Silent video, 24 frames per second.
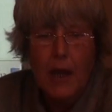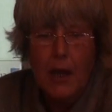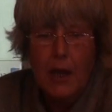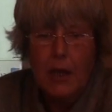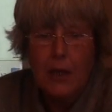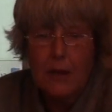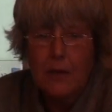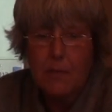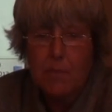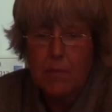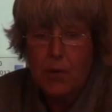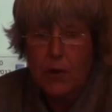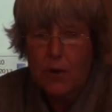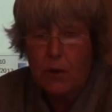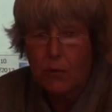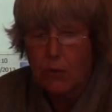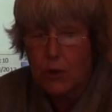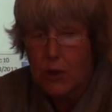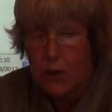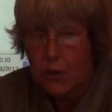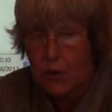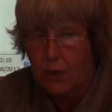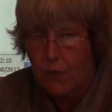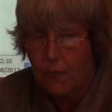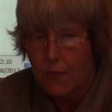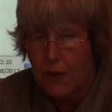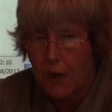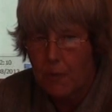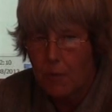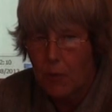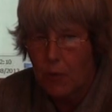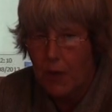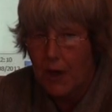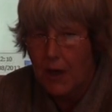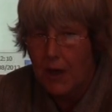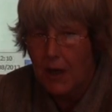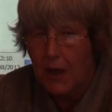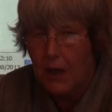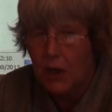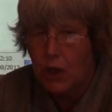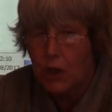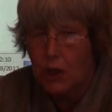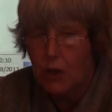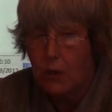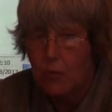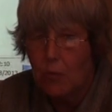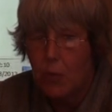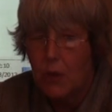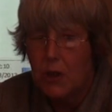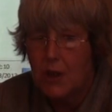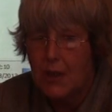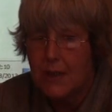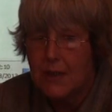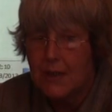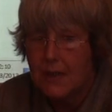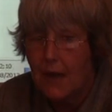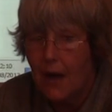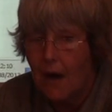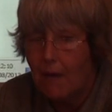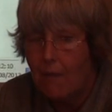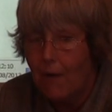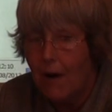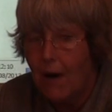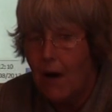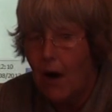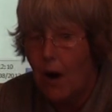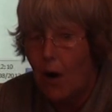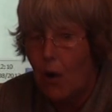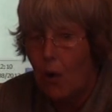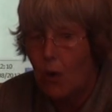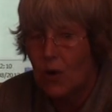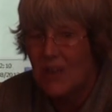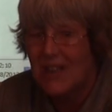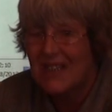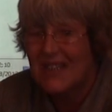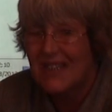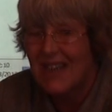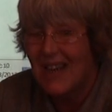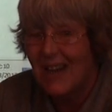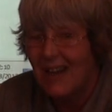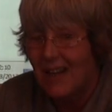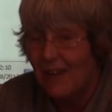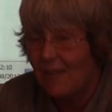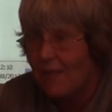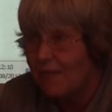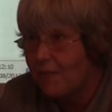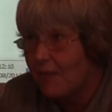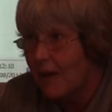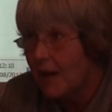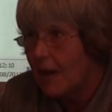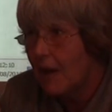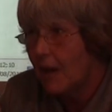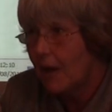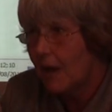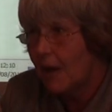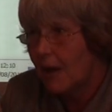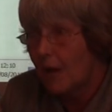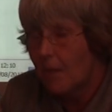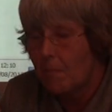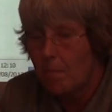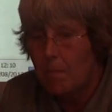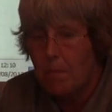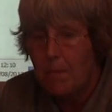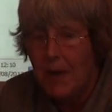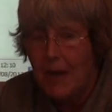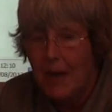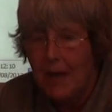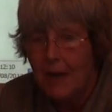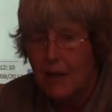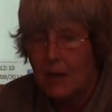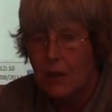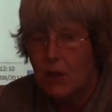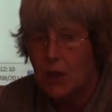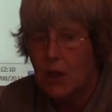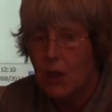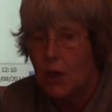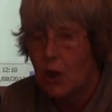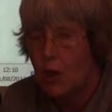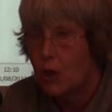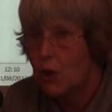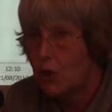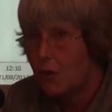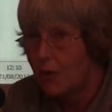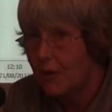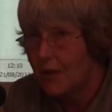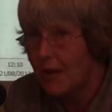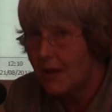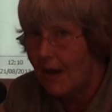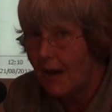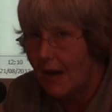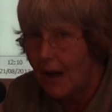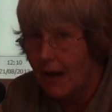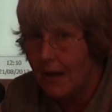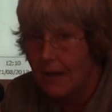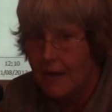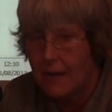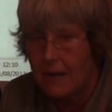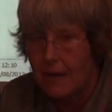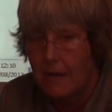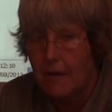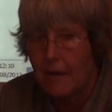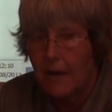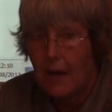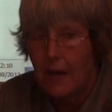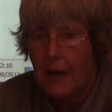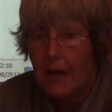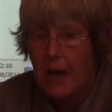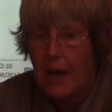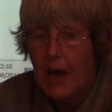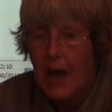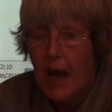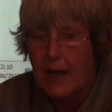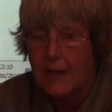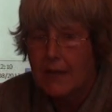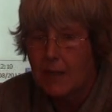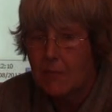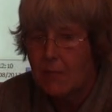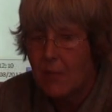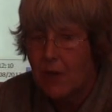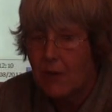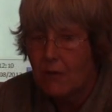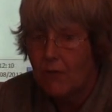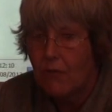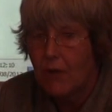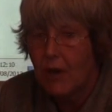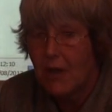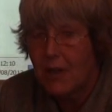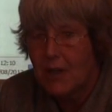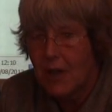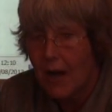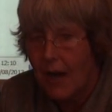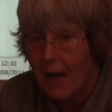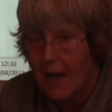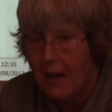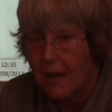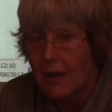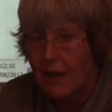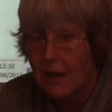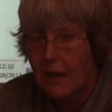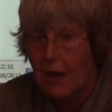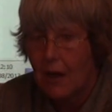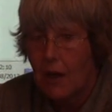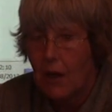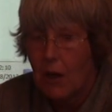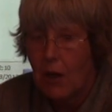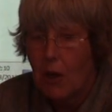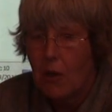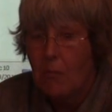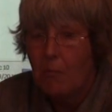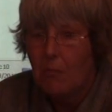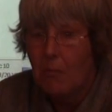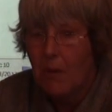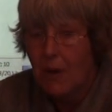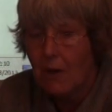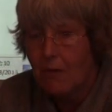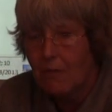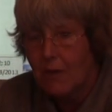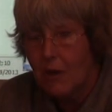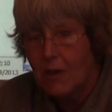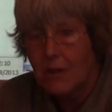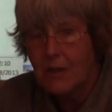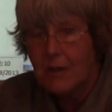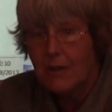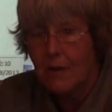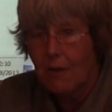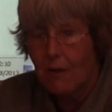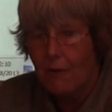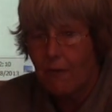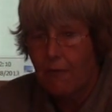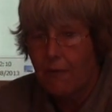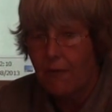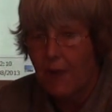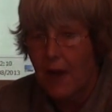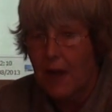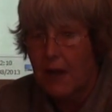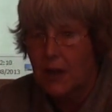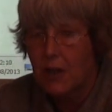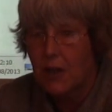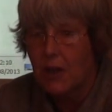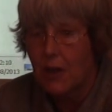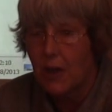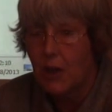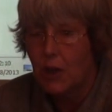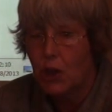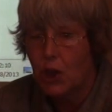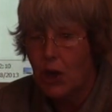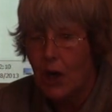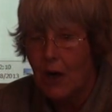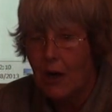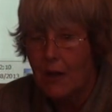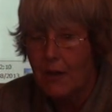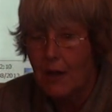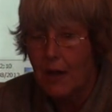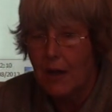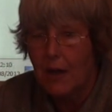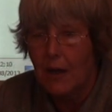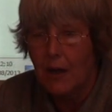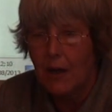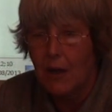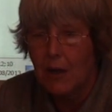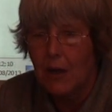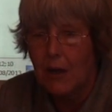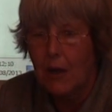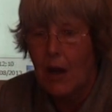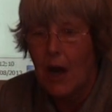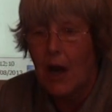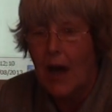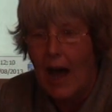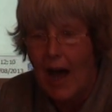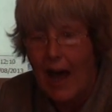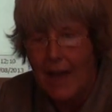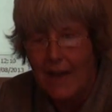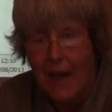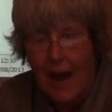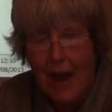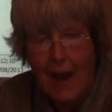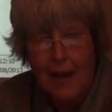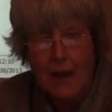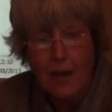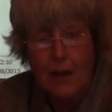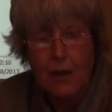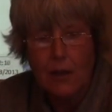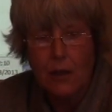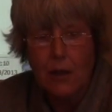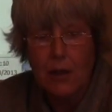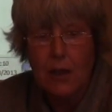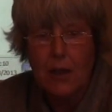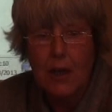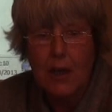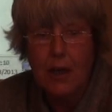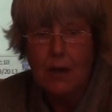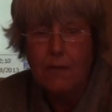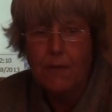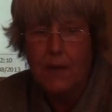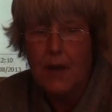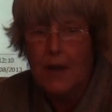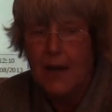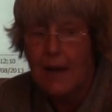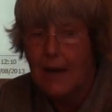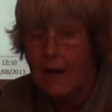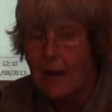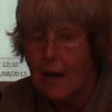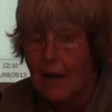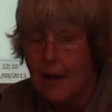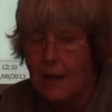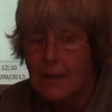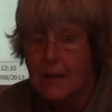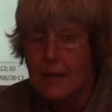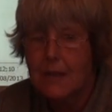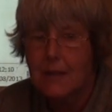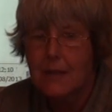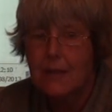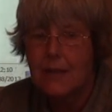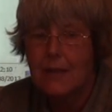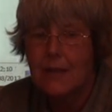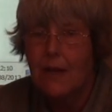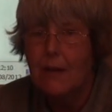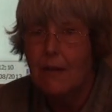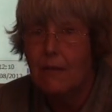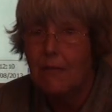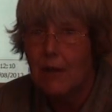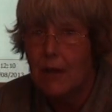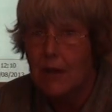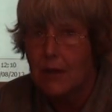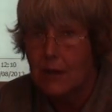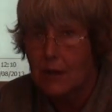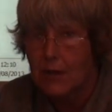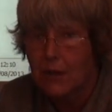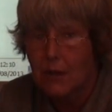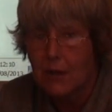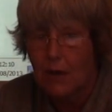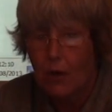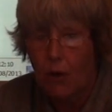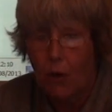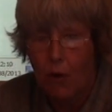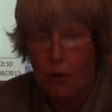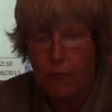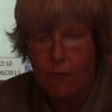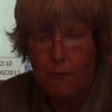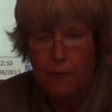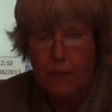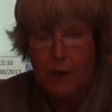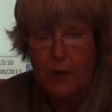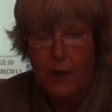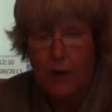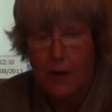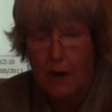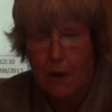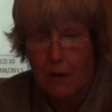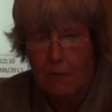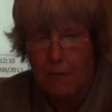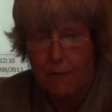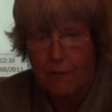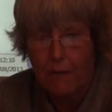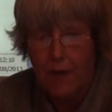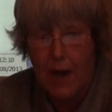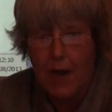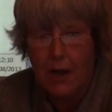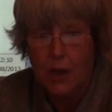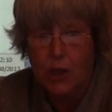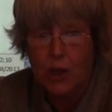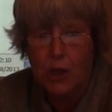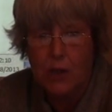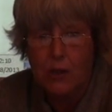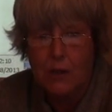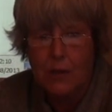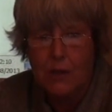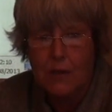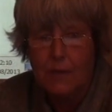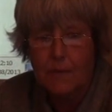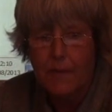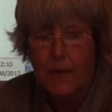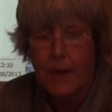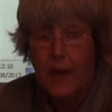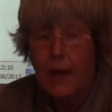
In the process of communication, we discover ourselves compared to the other. Asymmetric dialogue, mirrors reflecting each other in an angle give the endless series of reflections.